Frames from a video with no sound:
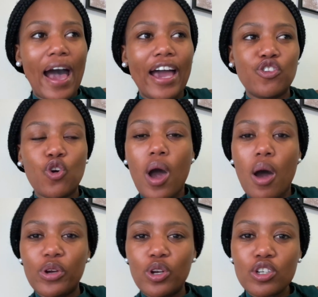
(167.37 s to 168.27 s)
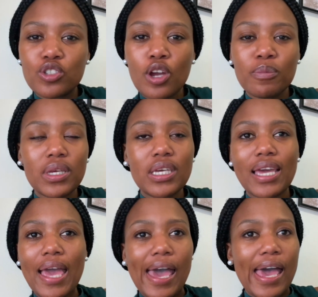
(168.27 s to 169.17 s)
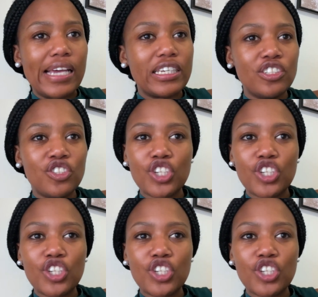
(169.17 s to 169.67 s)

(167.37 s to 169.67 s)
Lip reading: I know how it looks on me, and